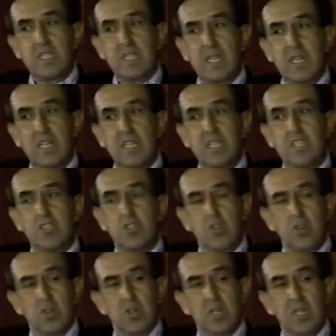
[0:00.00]
as an artist
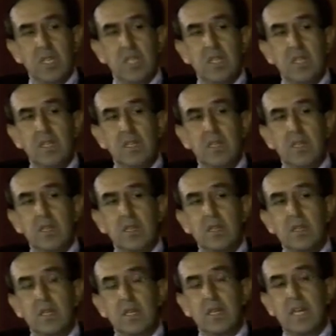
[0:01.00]
only
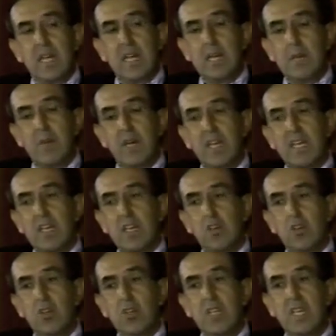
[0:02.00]
I can
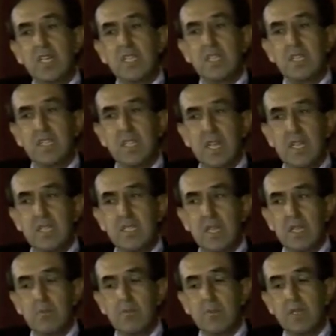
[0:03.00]
only exercise
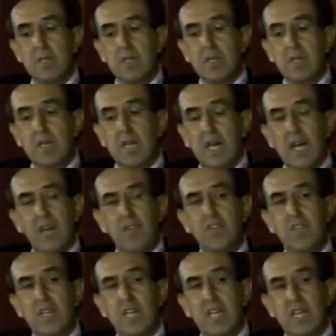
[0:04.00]
them
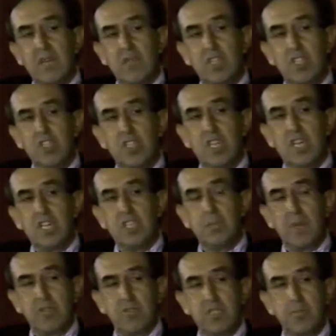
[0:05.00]
after I have discharged
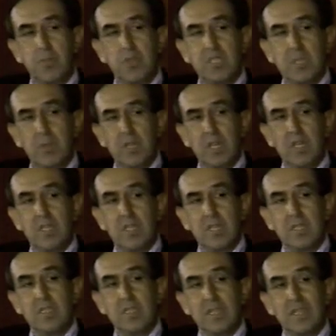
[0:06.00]
my
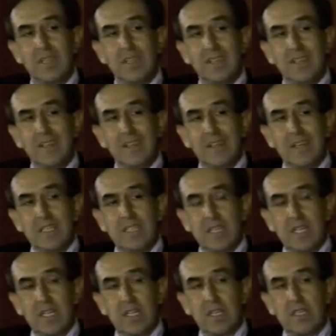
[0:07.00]
responsibilities as
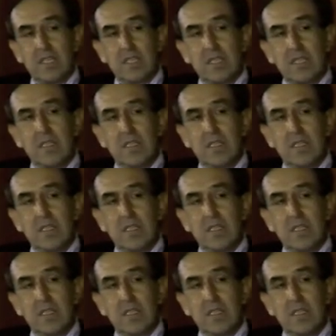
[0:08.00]
an architect.